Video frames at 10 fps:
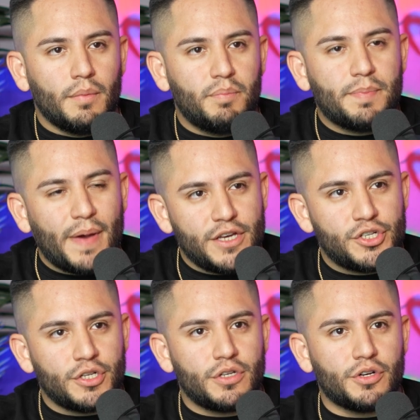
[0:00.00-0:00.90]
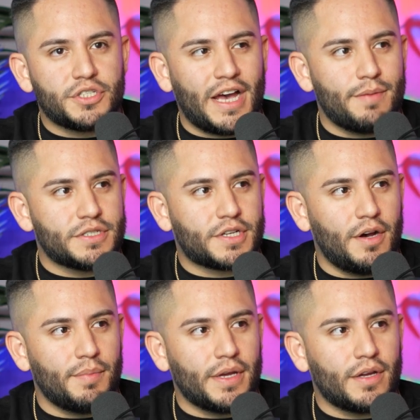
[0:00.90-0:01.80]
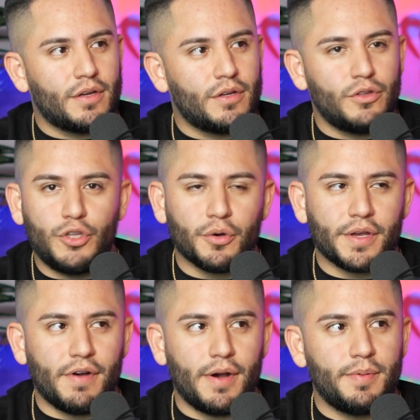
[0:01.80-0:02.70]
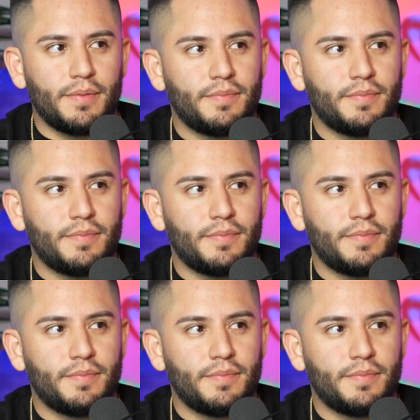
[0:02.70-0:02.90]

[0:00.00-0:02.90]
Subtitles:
Be patient. Your time is coming. Don't give up.